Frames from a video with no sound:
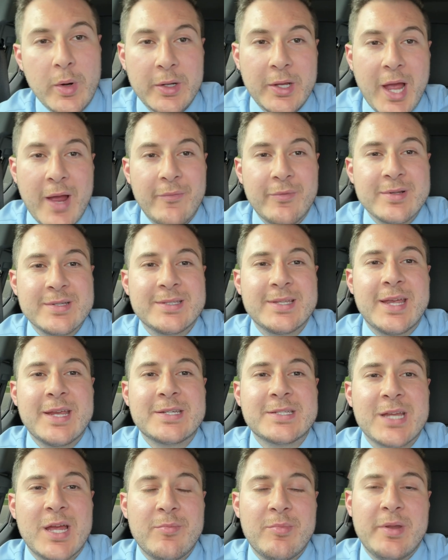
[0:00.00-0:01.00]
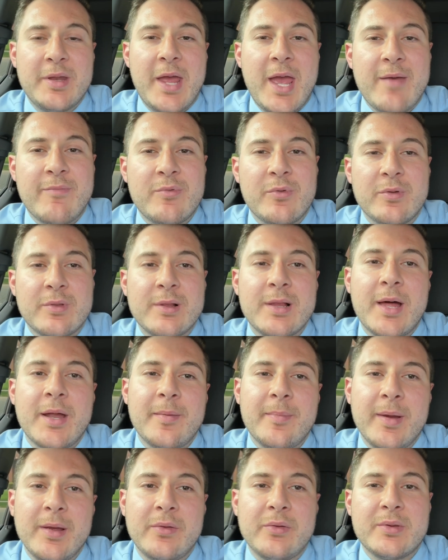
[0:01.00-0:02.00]
conversation I've been having with a lot
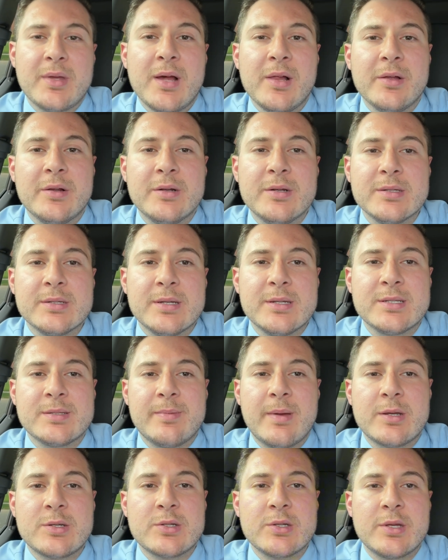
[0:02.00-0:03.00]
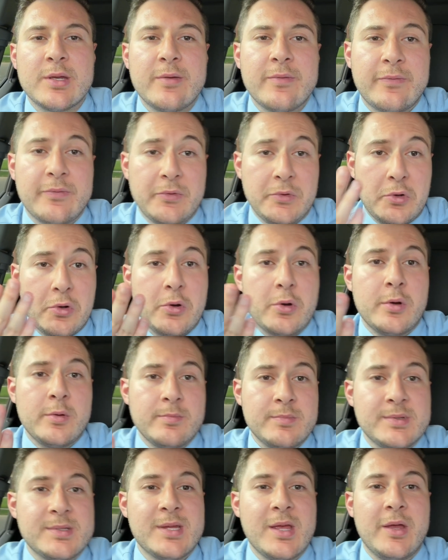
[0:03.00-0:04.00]
of my sellers, and especially if you're
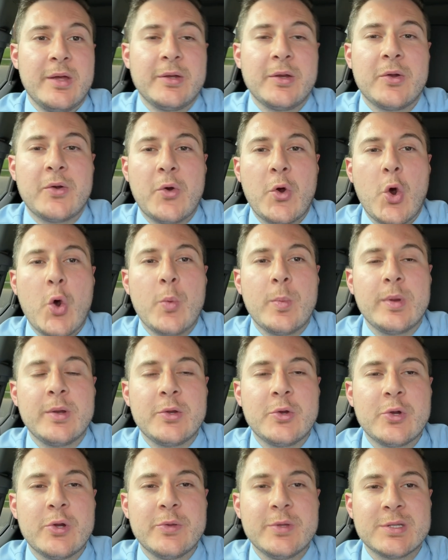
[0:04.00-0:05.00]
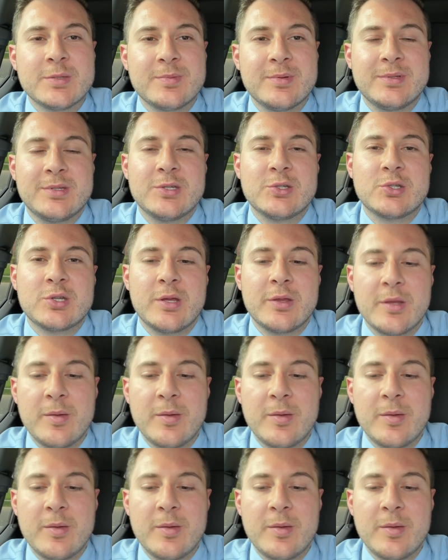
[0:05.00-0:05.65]
selling your home and you're in this position on the